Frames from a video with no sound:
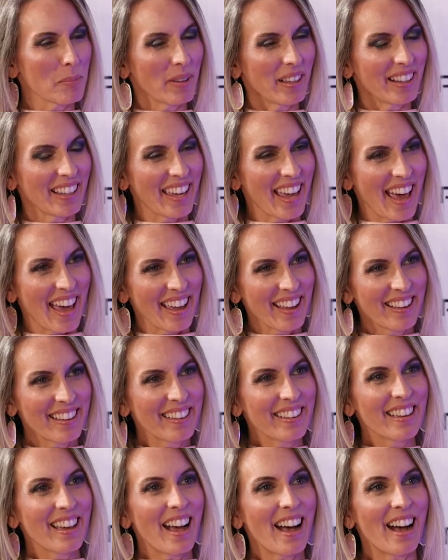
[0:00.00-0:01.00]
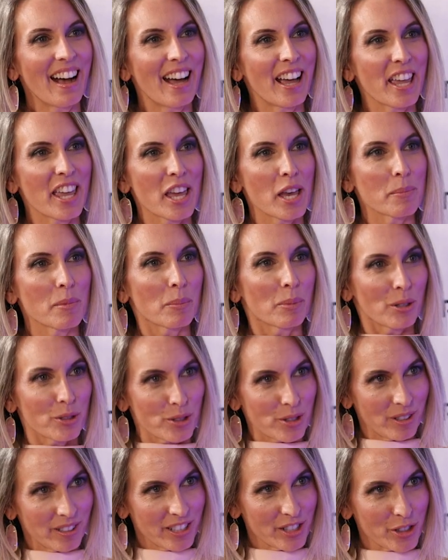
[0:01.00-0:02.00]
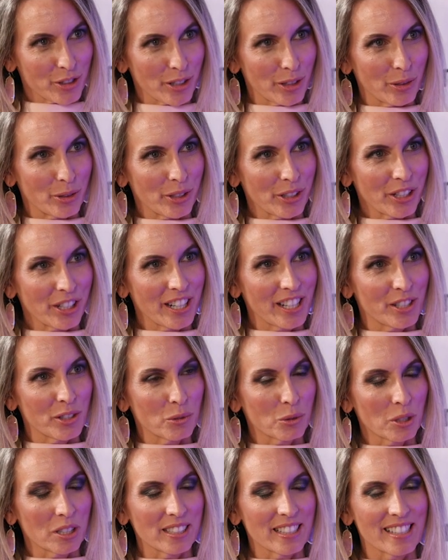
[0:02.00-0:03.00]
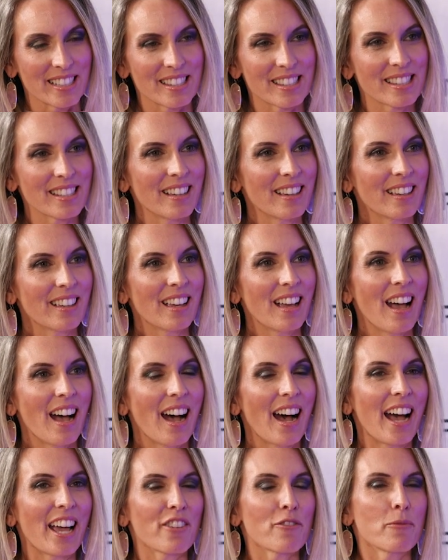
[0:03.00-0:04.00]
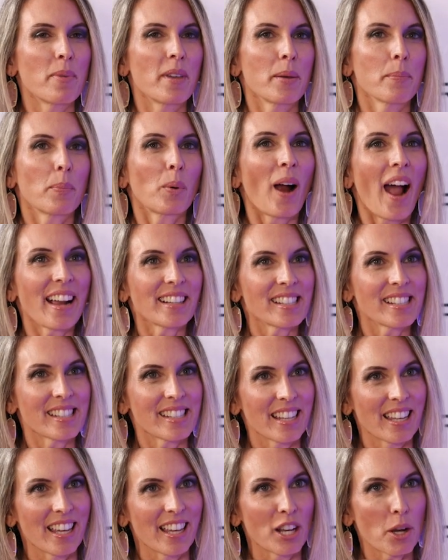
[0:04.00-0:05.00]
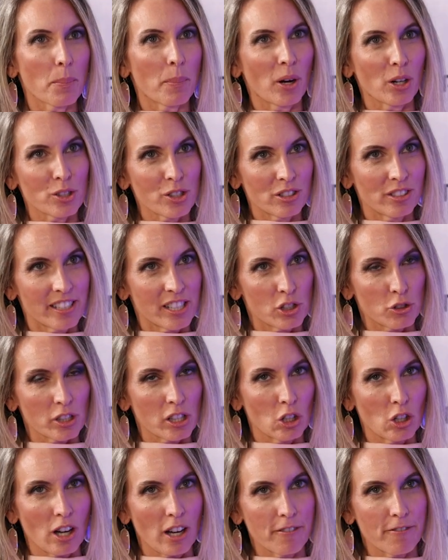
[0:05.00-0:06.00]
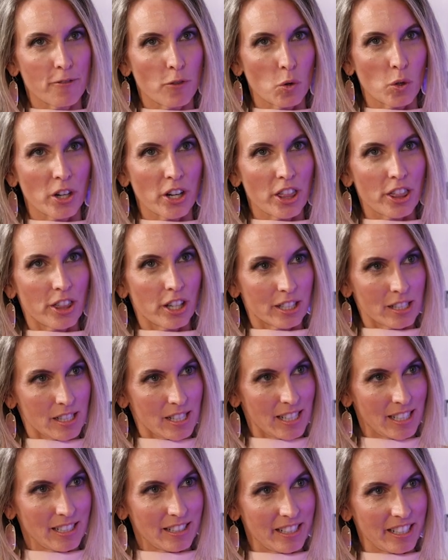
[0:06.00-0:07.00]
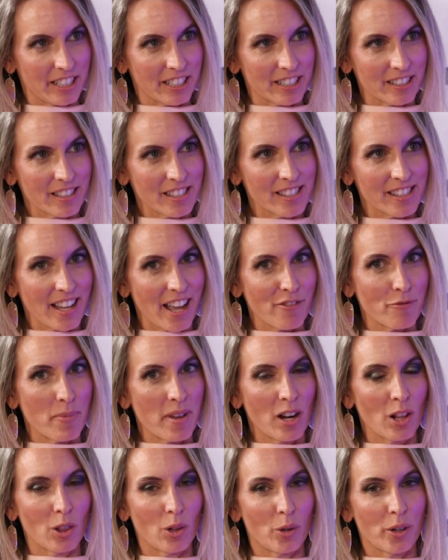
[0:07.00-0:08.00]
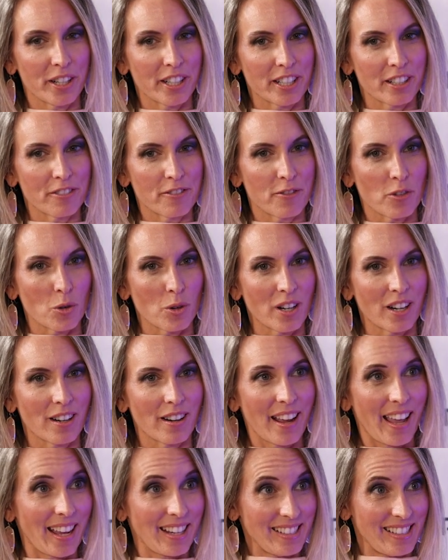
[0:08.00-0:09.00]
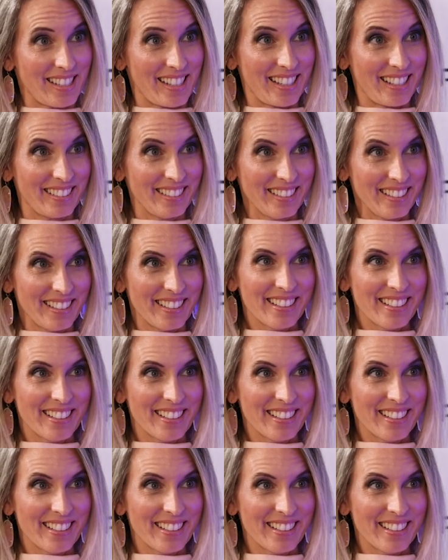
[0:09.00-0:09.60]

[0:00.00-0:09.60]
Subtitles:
Pilié. I am a personal injury lawyer in New Orleans. I've been practicing personal injury law for 13 years. I've been a lawyer for 18.